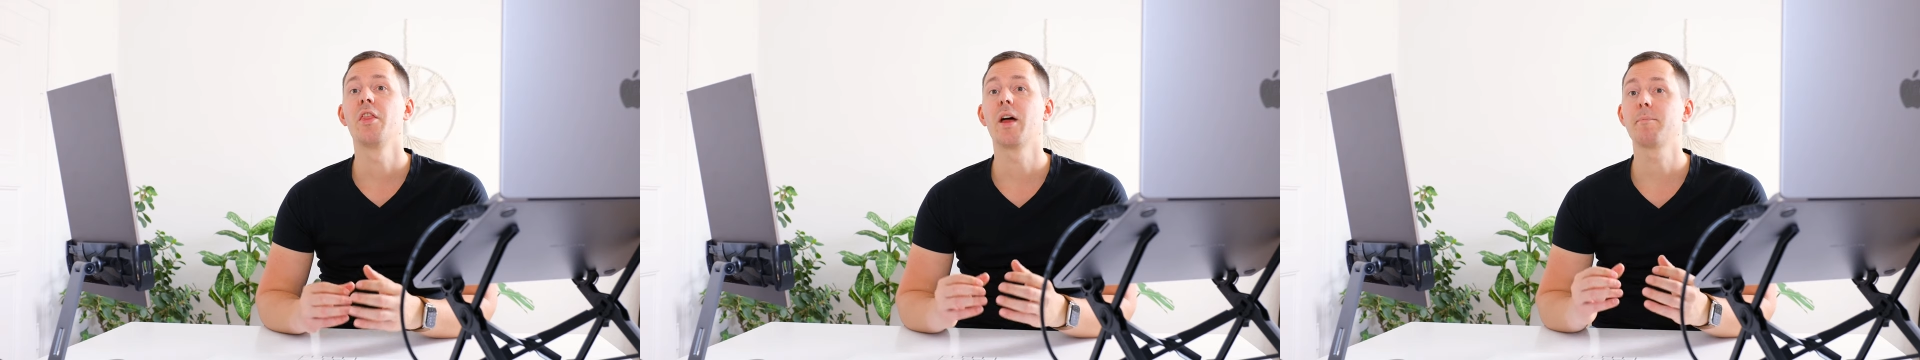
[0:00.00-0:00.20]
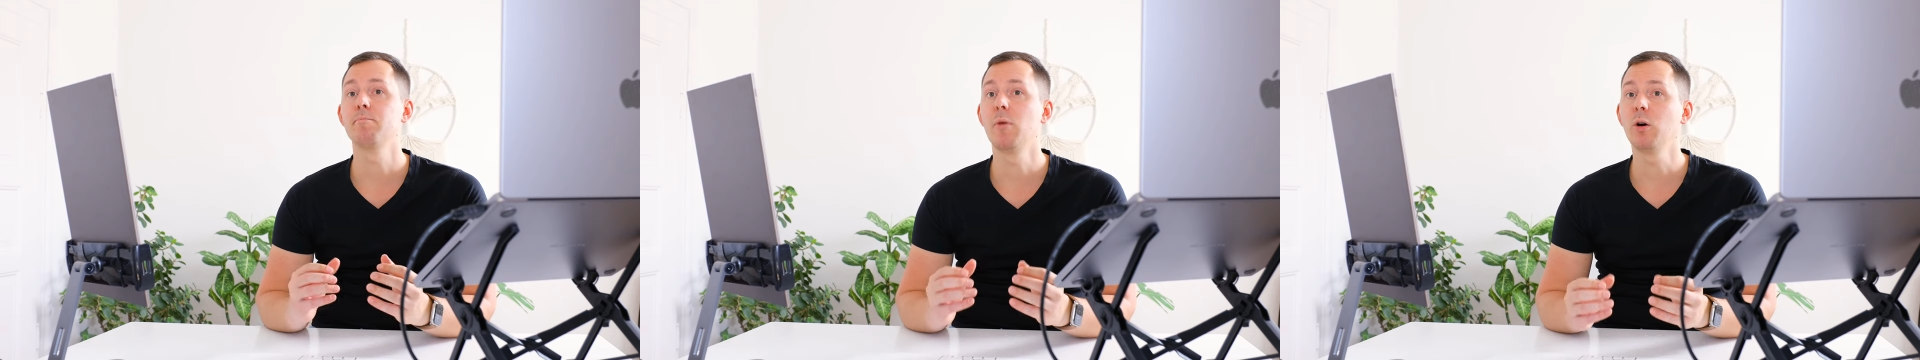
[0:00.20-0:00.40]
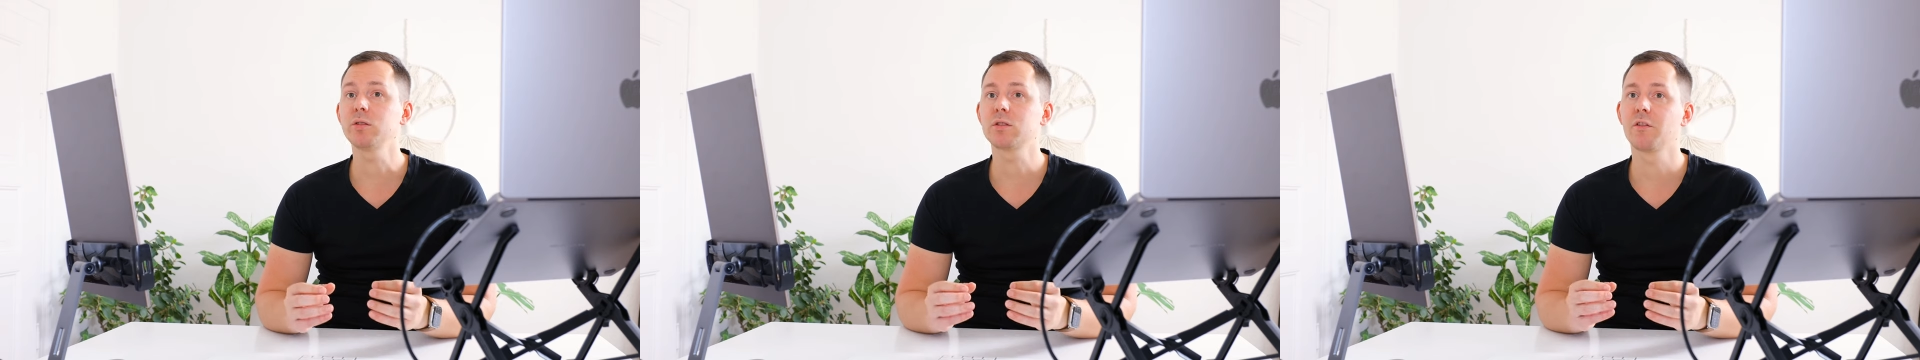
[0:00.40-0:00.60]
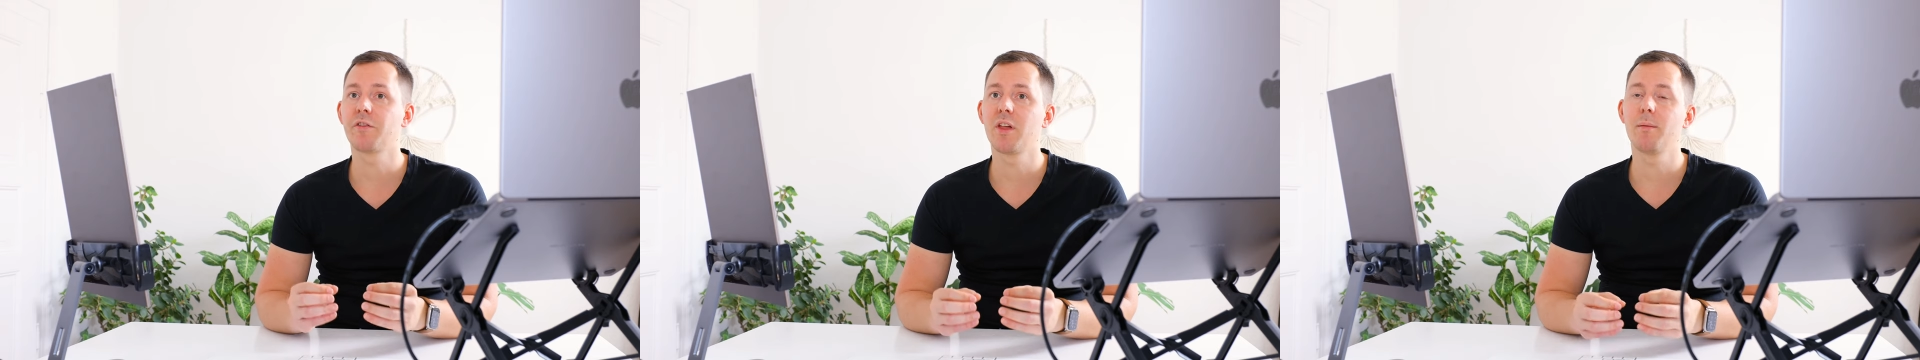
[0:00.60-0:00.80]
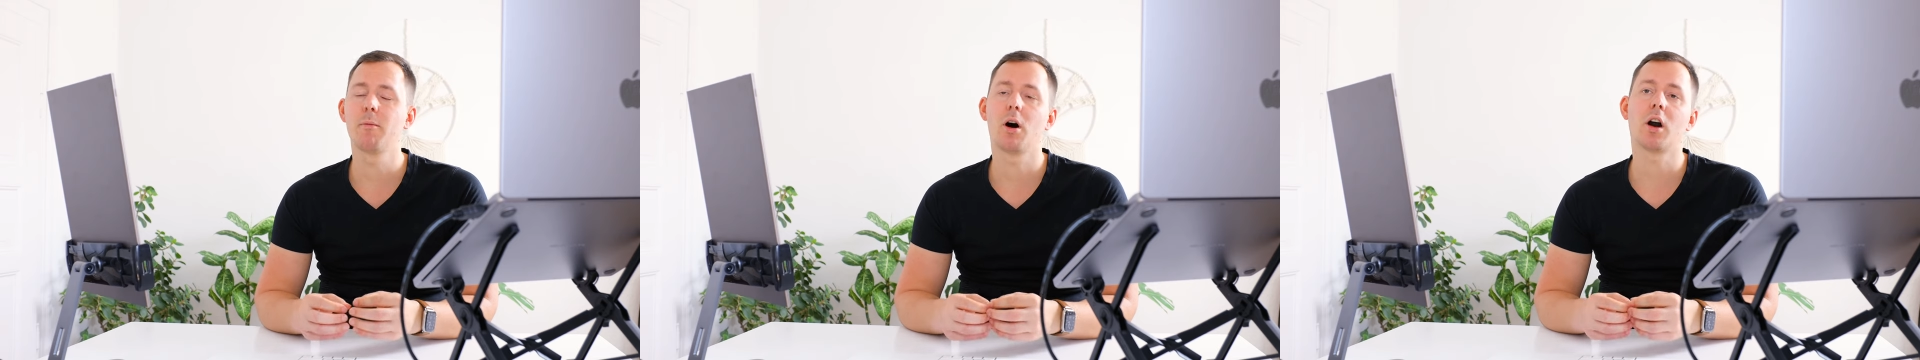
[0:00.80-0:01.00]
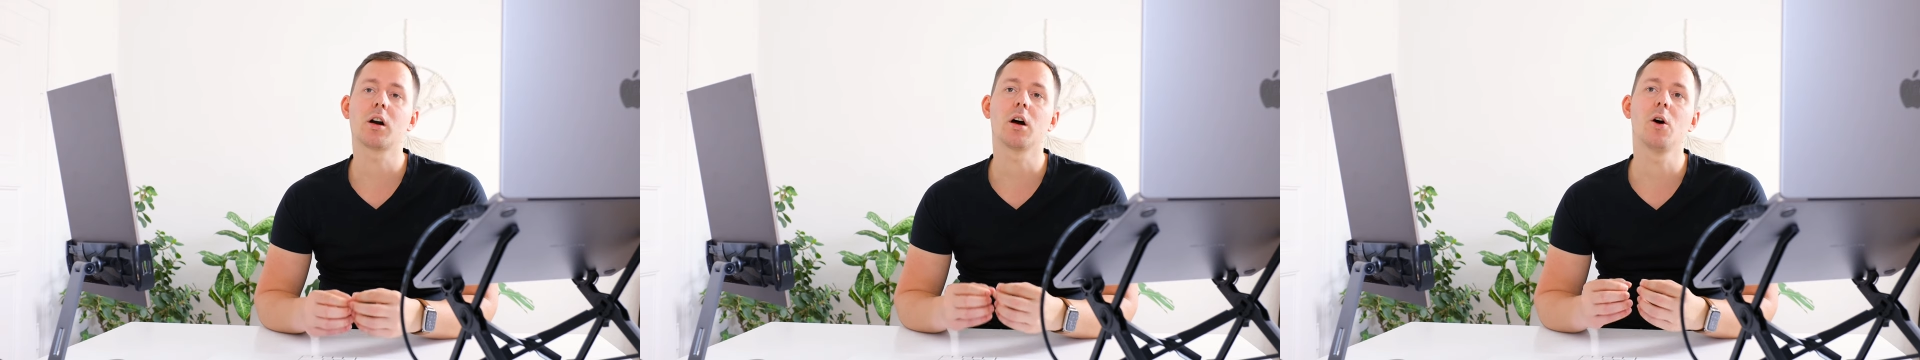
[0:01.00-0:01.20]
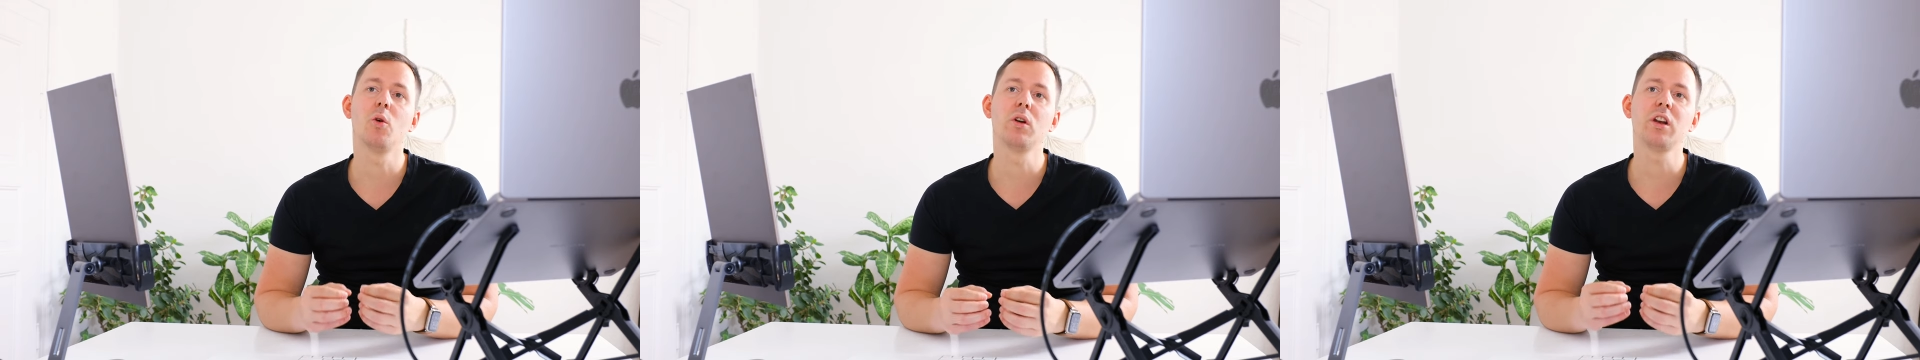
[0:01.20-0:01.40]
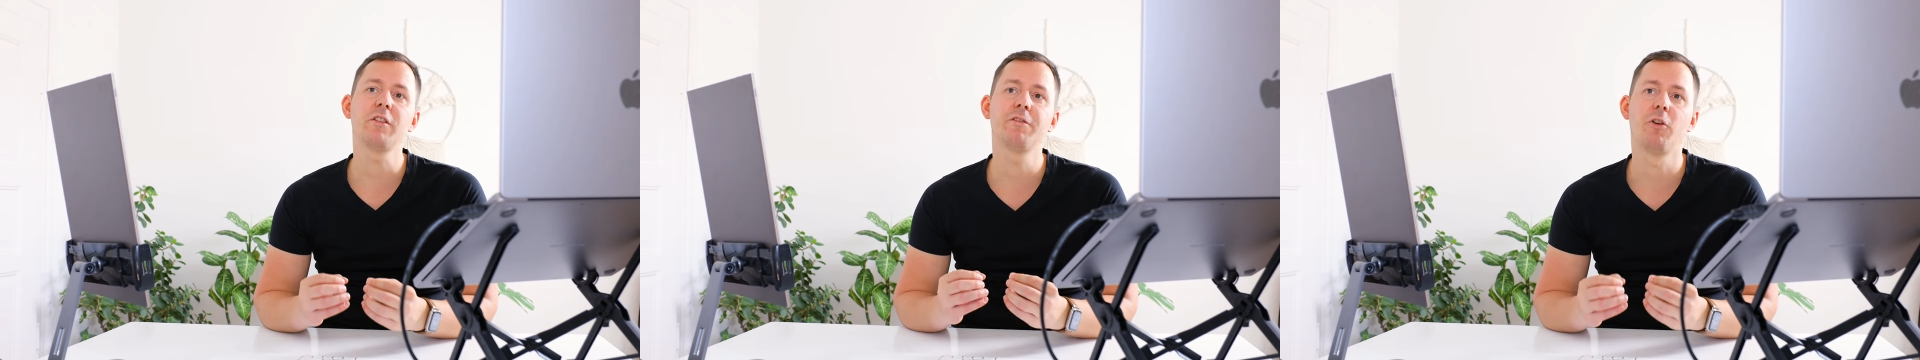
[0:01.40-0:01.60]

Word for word: that most of them are only